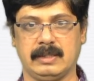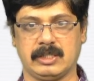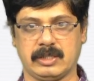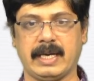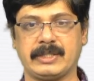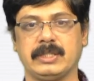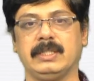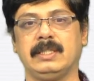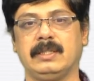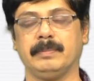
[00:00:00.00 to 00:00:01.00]

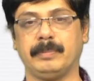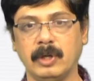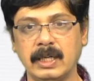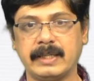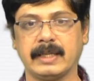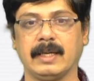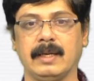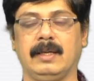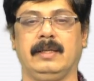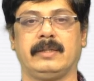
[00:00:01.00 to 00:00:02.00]
structured
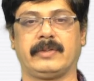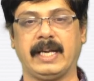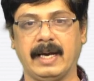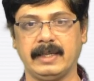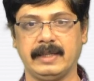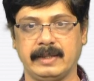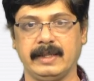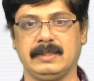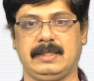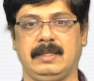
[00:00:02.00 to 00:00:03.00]
political
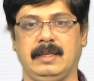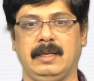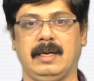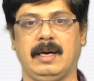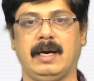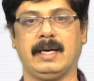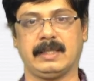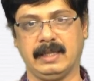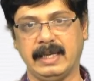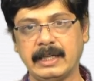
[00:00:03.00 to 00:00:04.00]
realities
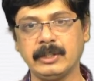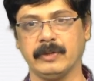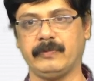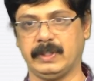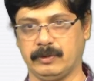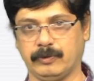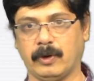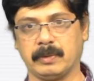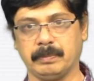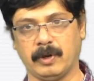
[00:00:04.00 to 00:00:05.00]
are linked with
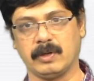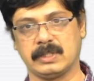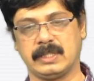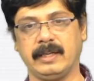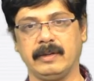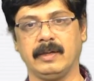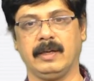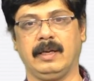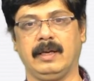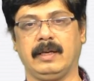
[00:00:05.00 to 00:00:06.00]
foreign policy
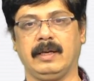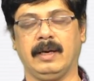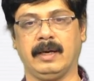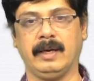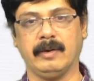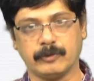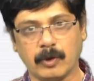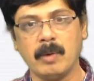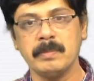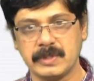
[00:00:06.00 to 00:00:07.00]

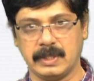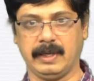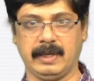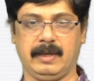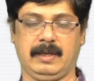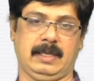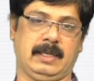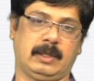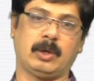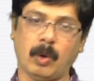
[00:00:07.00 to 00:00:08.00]
forms the
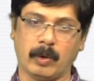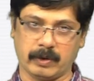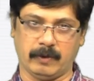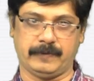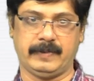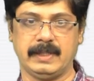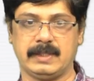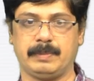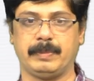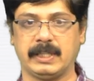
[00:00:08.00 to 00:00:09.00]
core of
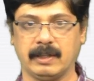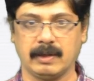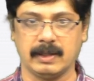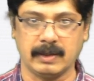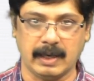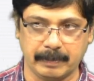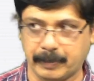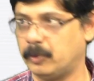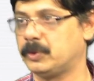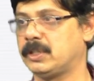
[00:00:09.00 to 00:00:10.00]
this particular
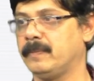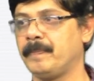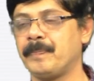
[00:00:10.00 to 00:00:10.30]
approach.